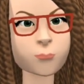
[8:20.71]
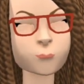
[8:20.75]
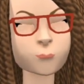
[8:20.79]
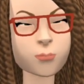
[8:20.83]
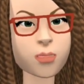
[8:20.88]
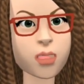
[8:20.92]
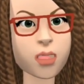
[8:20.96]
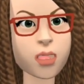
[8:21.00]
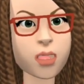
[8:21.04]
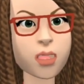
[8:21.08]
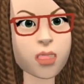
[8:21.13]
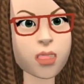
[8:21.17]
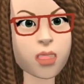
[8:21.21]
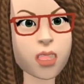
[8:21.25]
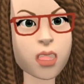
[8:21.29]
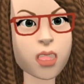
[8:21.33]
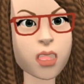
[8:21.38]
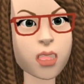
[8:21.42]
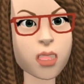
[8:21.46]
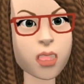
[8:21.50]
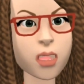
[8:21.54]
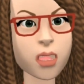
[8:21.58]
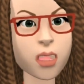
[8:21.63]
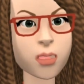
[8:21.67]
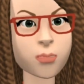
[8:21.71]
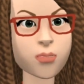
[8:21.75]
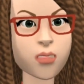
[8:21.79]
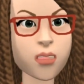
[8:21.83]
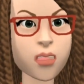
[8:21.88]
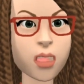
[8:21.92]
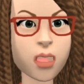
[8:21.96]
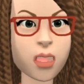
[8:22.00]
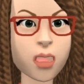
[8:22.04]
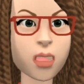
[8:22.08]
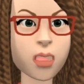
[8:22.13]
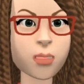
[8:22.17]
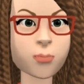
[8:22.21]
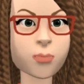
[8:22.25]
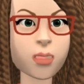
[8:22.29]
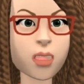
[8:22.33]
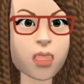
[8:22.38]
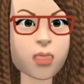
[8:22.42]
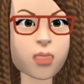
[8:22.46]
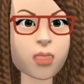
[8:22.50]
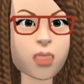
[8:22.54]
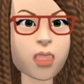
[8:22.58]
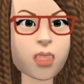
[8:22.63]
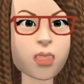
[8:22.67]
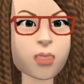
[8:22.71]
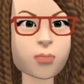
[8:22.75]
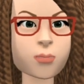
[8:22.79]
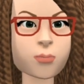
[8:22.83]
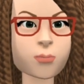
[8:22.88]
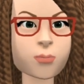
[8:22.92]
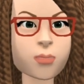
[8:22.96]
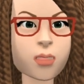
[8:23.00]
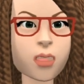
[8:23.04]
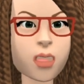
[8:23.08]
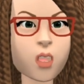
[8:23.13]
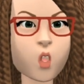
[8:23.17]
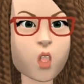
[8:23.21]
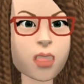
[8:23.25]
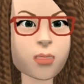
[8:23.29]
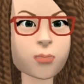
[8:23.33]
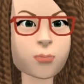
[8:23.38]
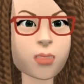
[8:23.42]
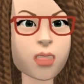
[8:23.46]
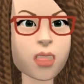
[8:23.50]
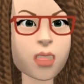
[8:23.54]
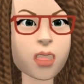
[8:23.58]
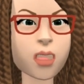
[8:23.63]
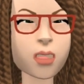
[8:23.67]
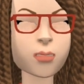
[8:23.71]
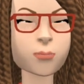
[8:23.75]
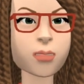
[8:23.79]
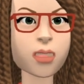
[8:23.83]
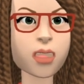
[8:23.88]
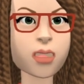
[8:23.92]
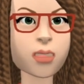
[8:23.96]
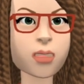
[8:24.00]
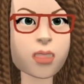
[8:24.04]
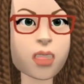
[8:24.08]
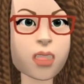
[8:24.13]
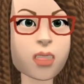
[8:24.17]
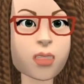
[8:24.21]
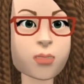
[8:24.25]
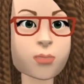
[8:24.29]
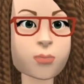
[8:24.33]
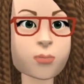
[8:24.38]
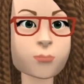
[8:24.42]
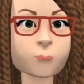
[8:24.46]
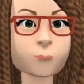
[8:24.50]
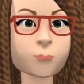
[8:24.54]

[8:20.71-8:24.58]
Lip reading: bank and ATM fee expenses, equipment expenses,